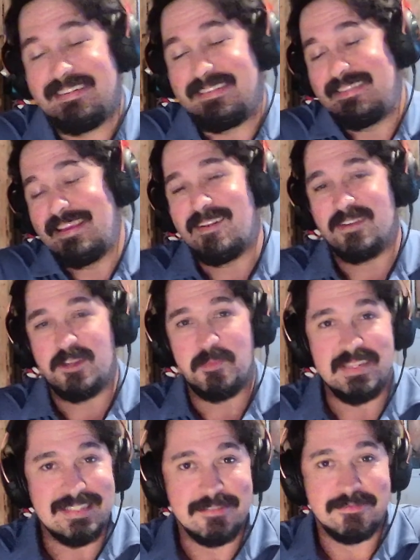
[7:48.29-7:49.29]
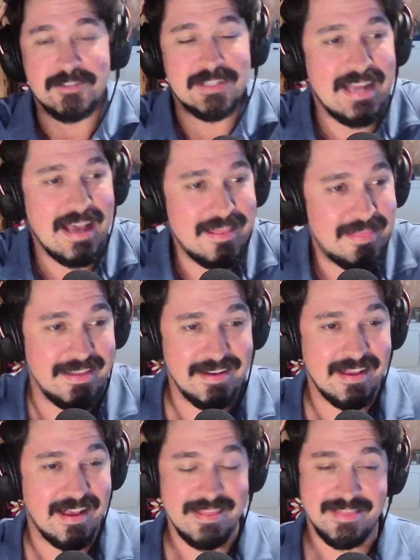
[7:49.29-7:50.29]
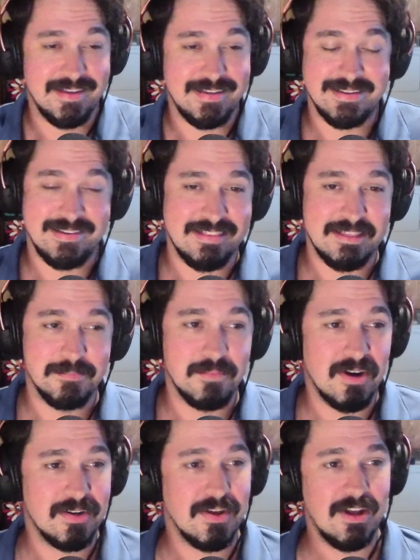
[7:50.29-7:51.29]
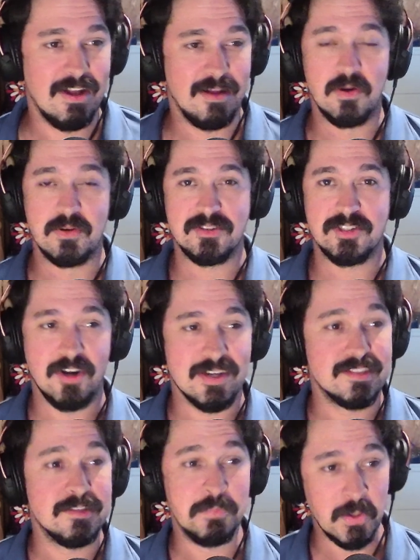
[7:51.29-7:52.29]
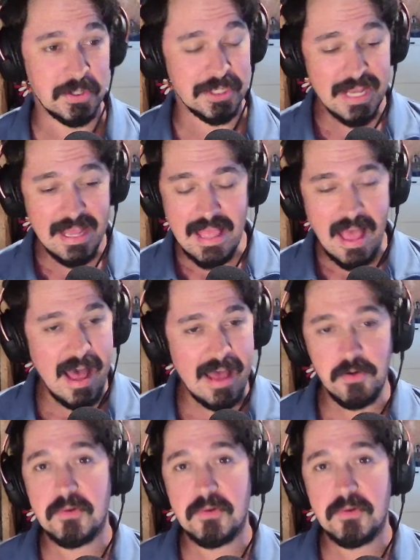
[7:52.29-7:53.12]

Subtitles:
dared to be different, and I think it hit the mark almost across the board. I don't